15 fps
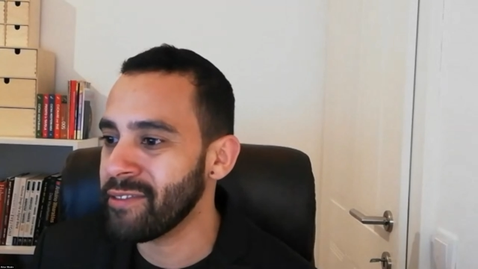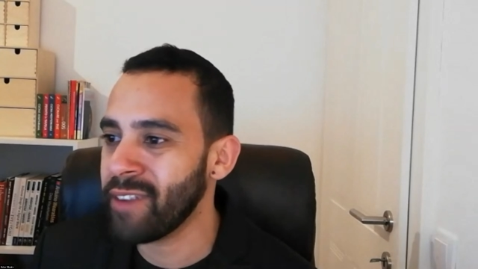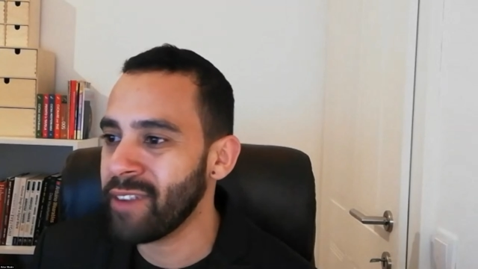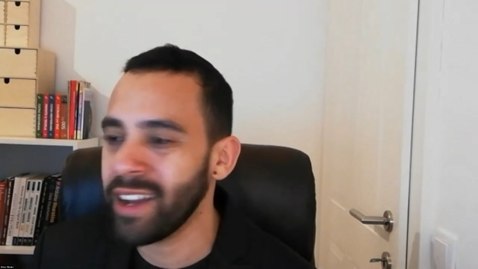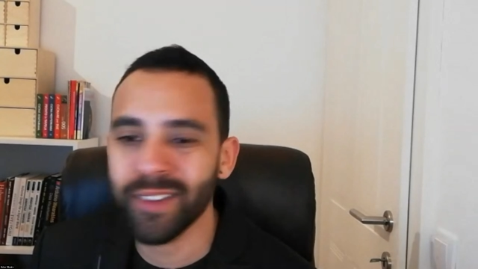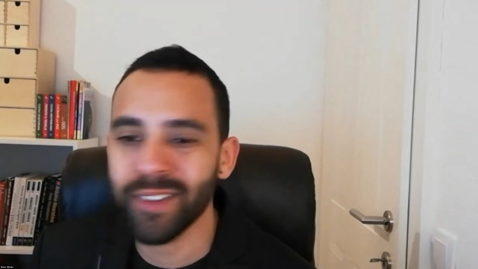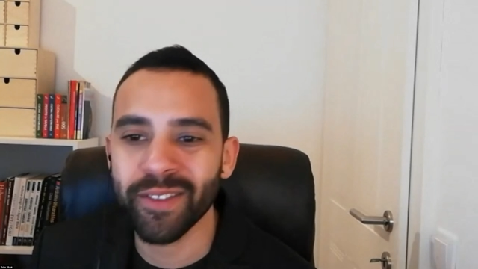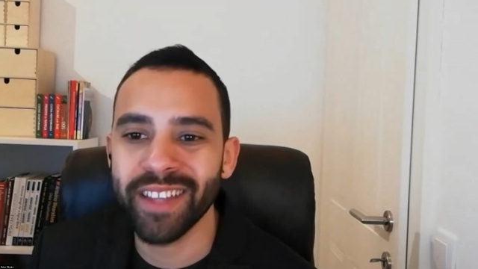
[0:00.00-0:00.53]

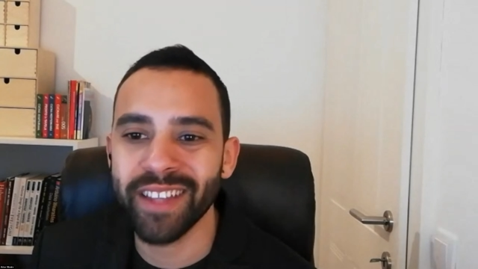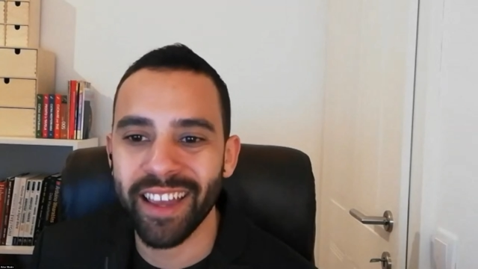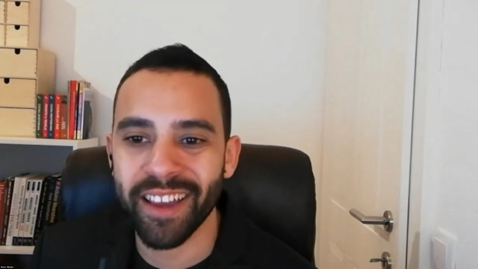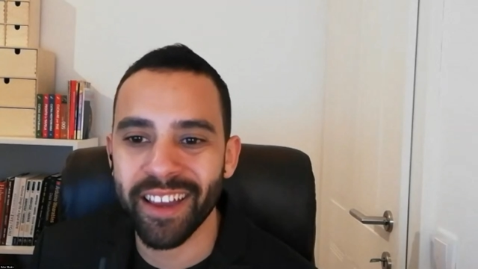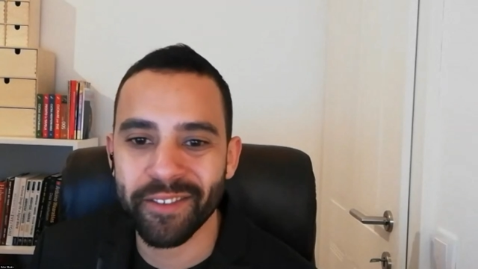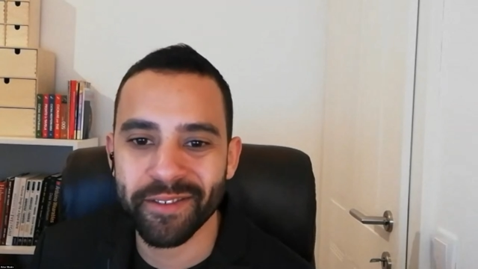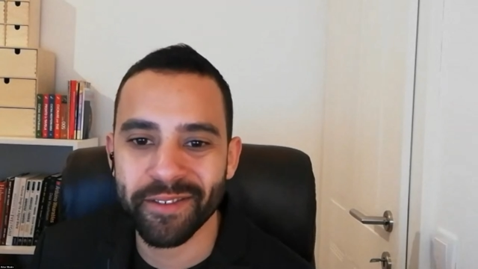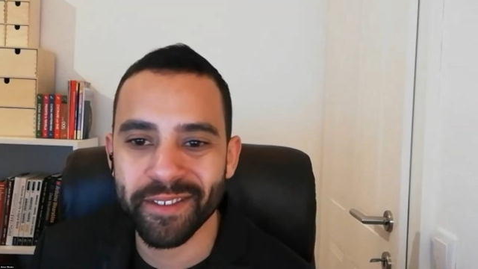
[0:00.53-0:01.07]
final day
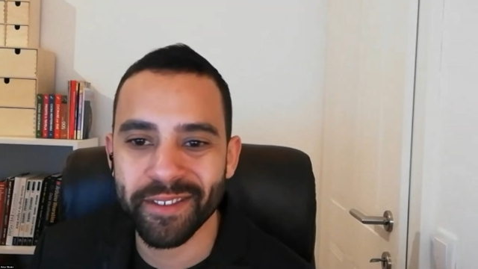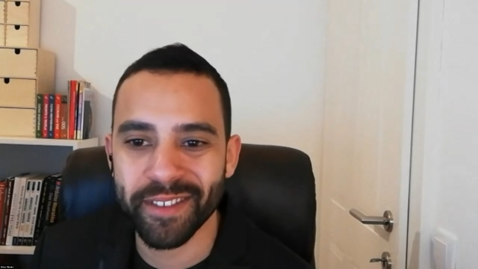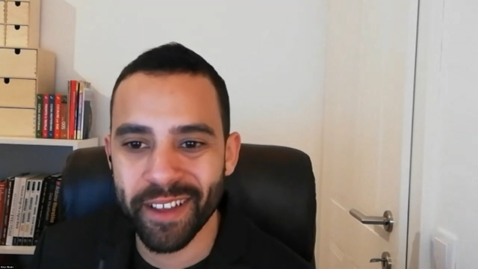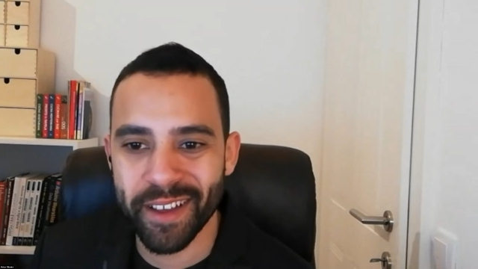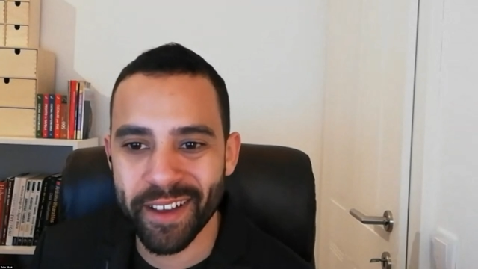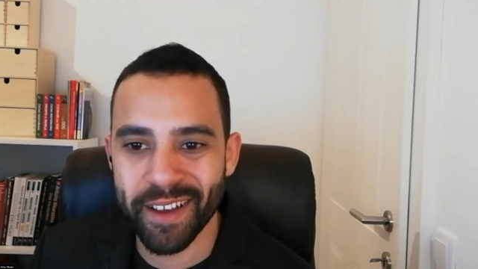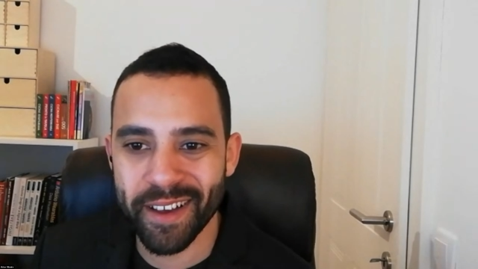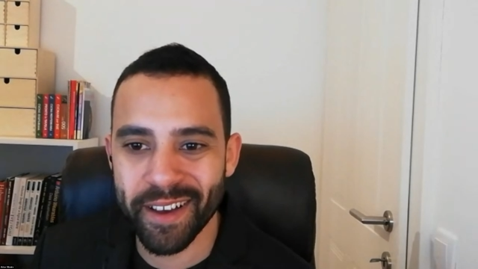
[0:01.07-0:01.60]
of
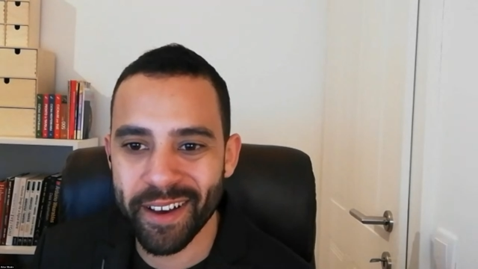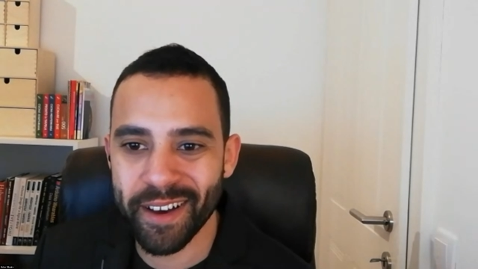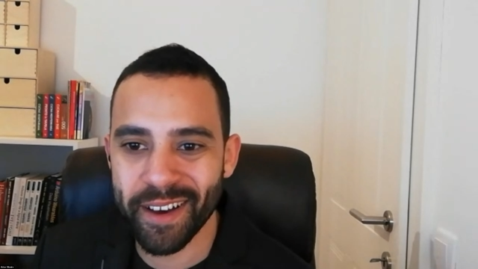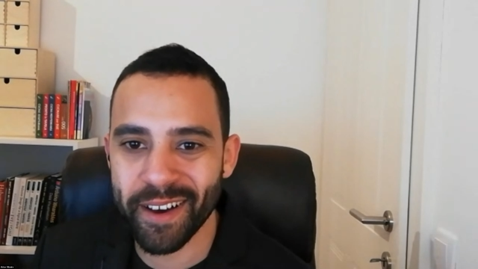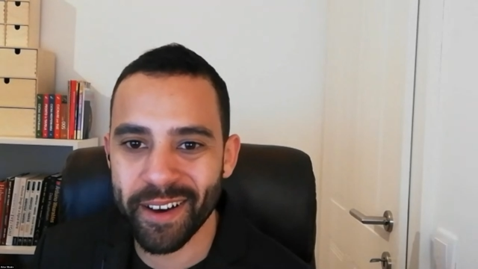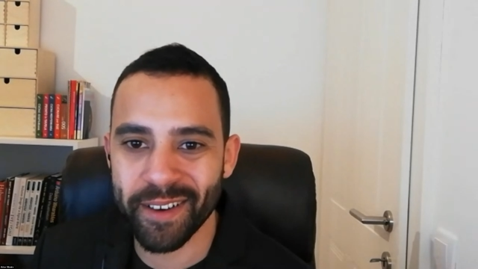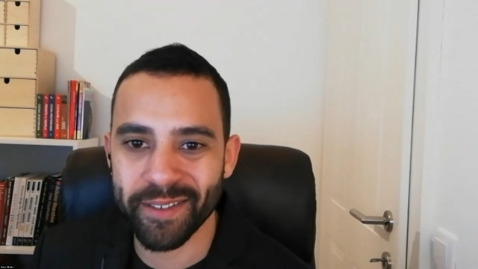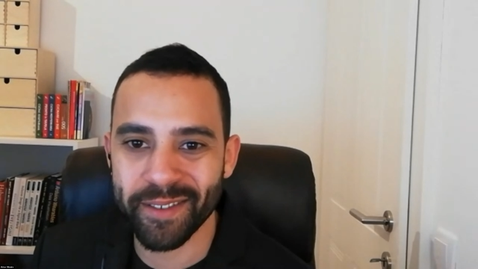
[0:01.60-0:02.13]

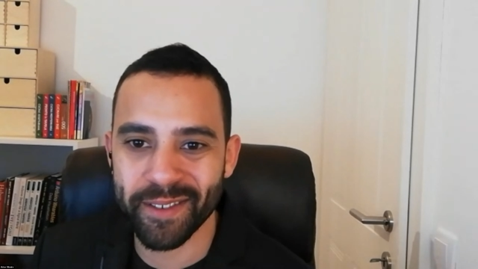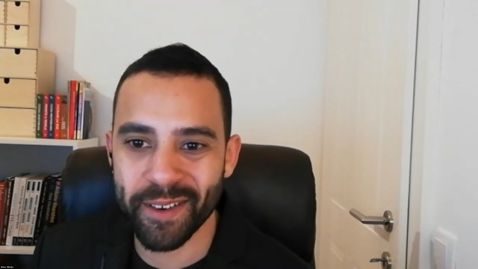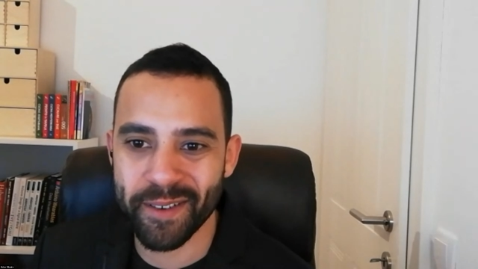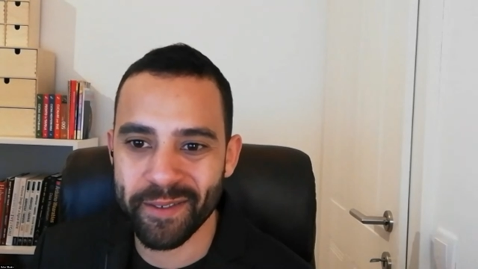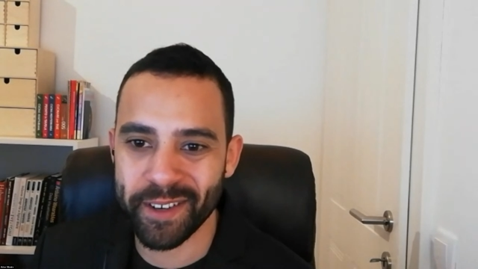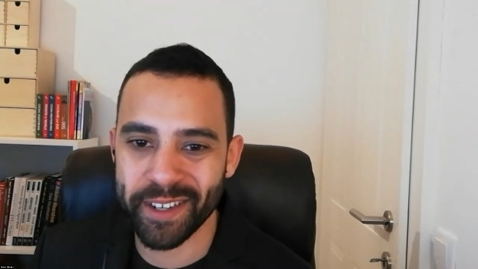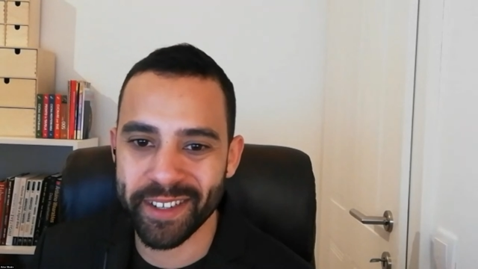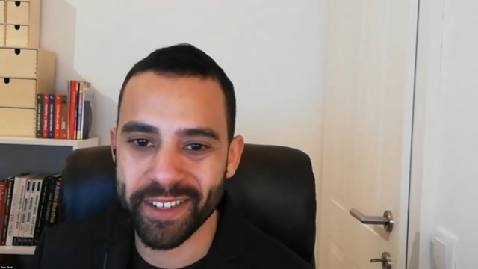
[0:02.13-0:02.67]

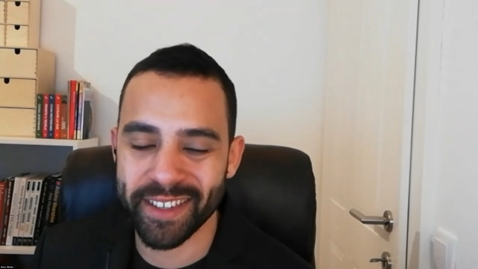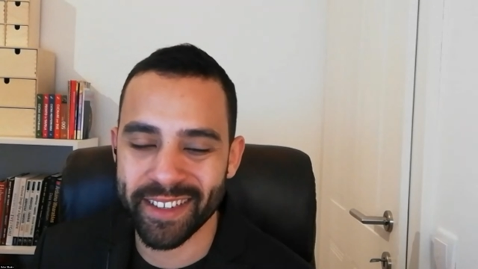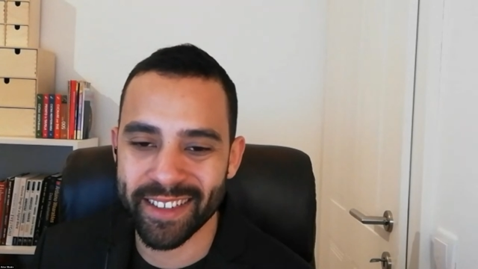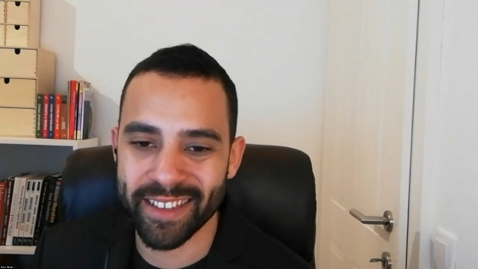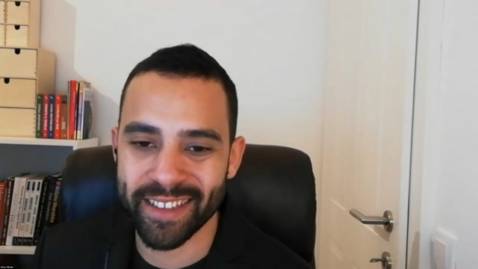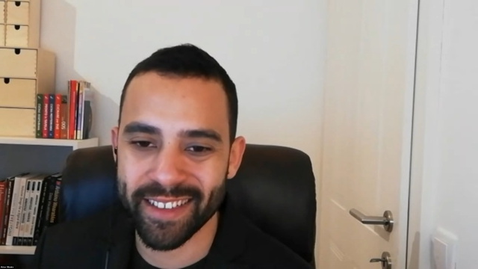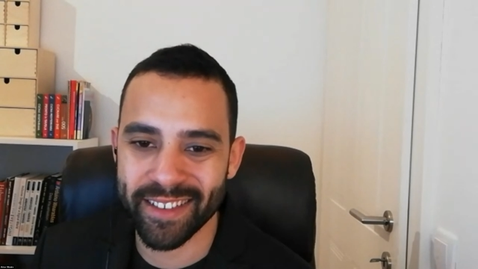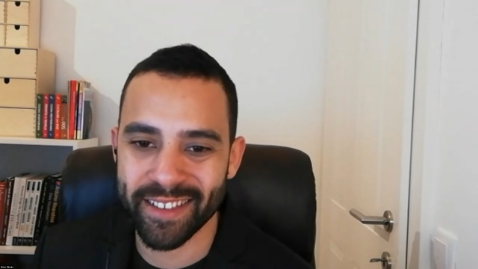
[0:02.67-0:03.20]
conference
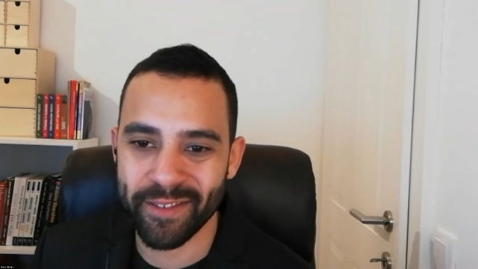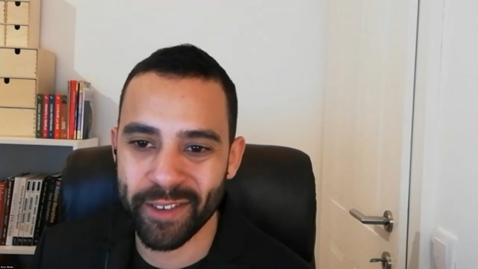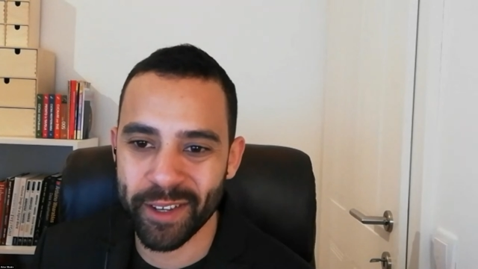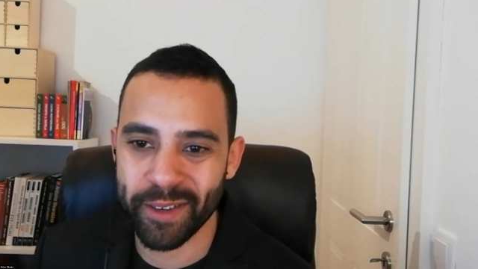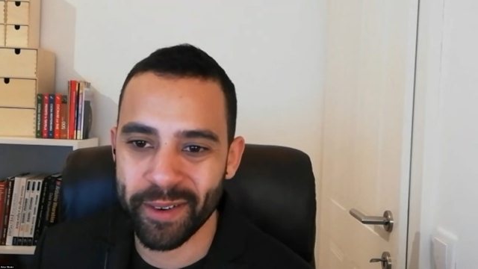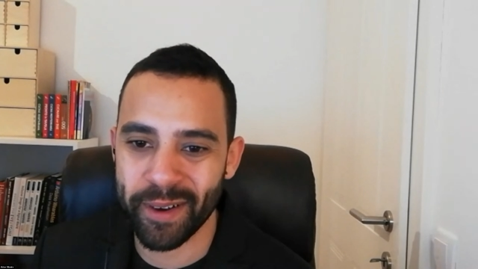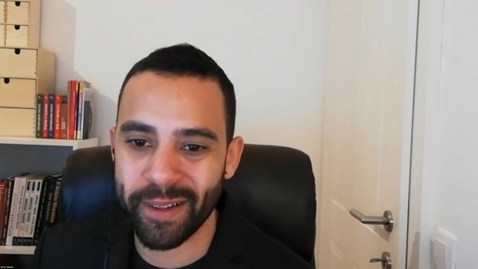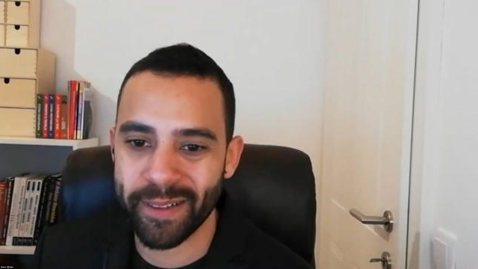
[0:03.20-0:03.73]
for
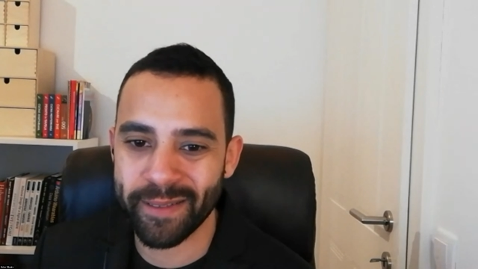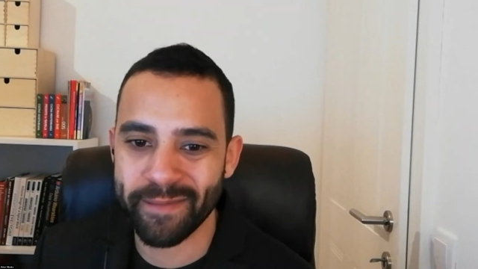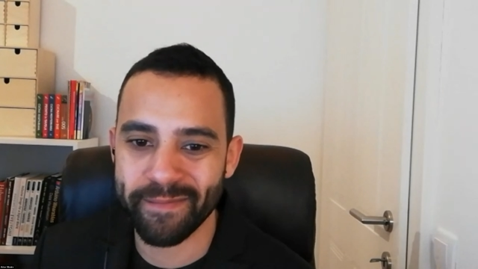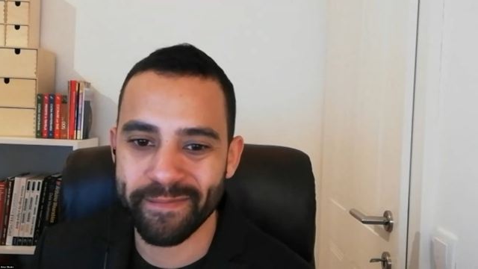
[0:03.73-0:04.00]
you all.